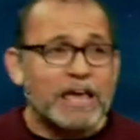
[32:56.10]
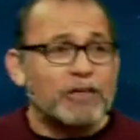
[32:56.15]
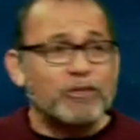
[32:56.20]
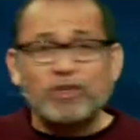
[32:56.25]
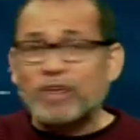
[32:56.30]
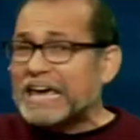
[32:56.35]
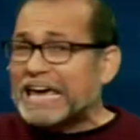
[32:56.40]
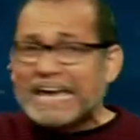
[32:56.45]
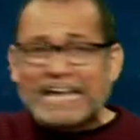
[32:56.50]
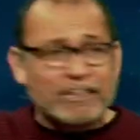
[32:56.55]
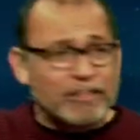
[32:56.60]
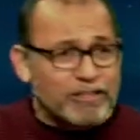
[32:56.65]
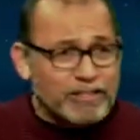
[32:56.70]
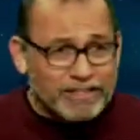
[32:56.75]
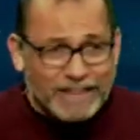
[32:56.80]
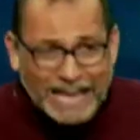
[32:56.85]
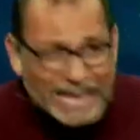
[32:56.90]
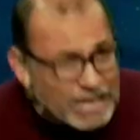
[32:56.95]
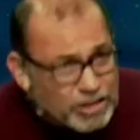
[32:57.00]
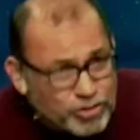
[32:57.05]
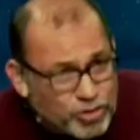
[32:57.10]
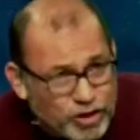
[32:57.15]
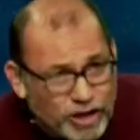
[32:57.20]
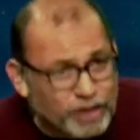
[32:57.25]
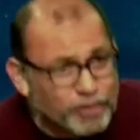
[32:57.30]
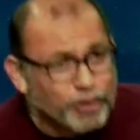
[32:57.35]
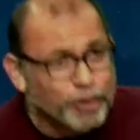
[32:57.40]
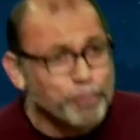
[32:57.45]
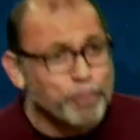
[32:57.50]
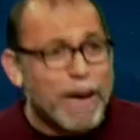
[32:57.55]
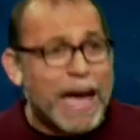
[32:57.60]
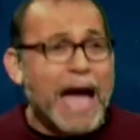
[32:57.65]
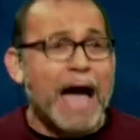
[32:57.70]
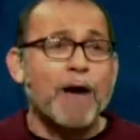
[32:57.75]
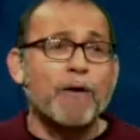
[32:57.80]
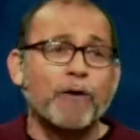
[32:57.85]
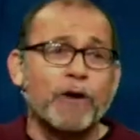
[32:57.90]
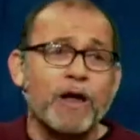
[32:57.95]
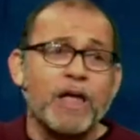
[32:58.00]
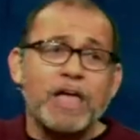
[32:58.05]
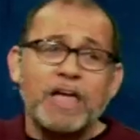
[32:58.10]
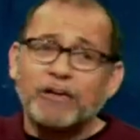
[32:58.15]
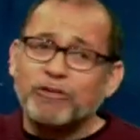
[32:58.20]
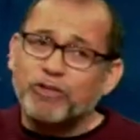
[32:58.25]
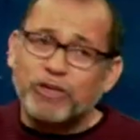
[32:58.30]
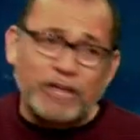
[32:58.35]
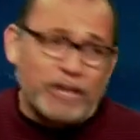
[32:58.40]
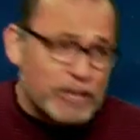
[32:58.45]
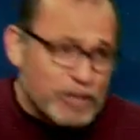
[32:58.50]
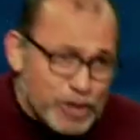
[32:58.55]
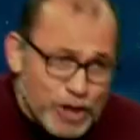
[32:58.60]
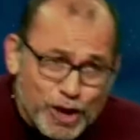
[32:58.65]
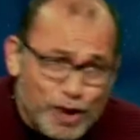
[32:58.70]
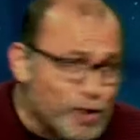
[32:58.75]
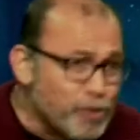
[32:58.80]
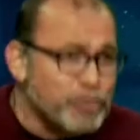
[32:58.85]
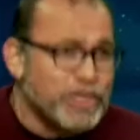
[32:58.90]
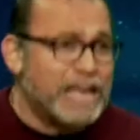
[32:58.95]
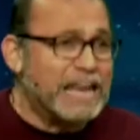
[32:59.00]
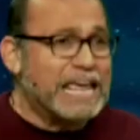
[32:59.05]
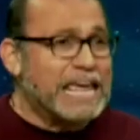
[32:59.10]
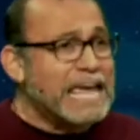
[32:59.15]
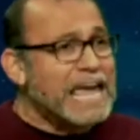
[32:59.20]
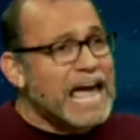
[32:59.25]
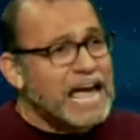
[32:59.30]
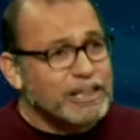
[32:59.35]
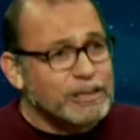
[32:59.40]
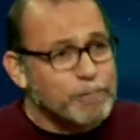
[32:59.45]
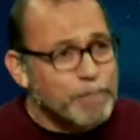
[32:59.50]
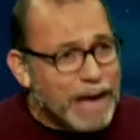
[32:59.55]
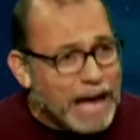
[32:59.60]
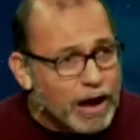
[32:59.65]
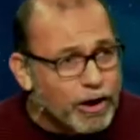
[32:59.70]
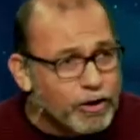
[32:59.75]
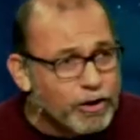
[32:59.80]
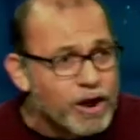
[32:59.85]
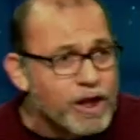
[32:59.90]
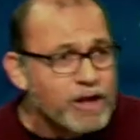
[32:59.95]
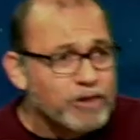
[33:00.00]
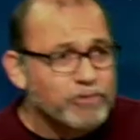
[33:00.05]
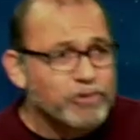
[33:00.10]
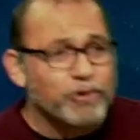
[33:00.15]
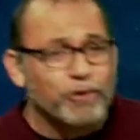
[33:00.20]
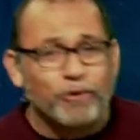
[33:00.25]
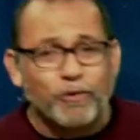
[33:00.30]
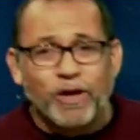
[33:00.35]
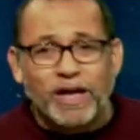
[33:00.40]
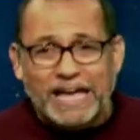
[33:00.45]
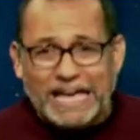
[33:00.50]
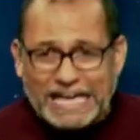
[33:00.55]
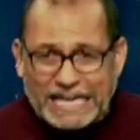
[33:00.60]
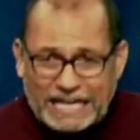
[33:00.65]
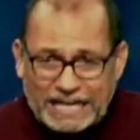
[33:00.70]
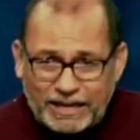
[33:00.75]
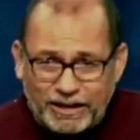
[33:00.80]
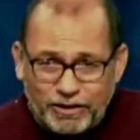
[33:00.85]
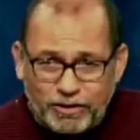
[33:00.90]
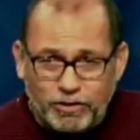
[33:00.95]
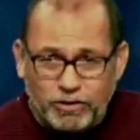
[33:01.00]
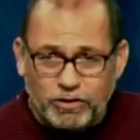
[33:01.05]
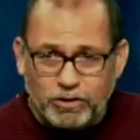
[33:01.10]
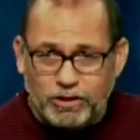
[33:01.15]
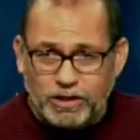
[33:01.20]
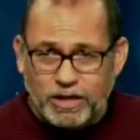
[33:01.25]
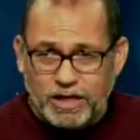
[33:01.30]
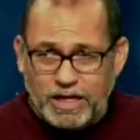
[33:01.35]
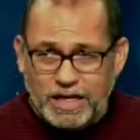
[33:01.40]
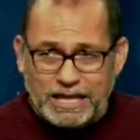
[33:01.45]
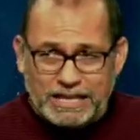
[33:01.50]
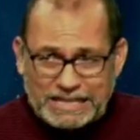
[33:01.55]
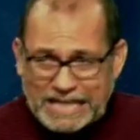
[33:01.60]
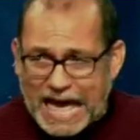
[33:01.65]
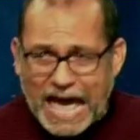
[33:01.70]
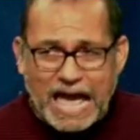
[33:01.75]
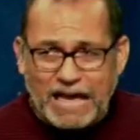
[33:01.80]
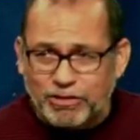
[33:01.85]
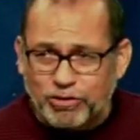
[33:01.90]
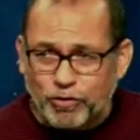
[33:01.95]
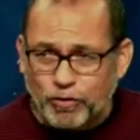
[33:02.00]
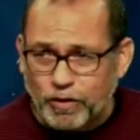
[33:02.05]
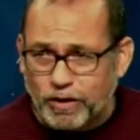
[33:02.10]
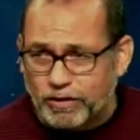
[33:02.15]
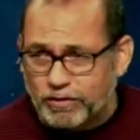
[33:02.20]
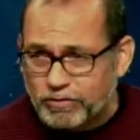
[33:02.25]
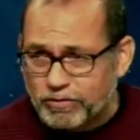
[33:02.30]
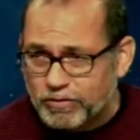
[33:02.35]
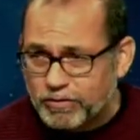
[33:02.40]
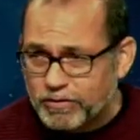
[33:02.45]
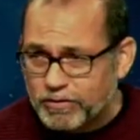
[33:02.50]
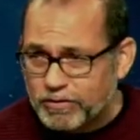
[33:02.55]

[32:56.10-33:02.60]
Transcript: she had seen Jesus' power. She knew that he had the power to heal Lazarus.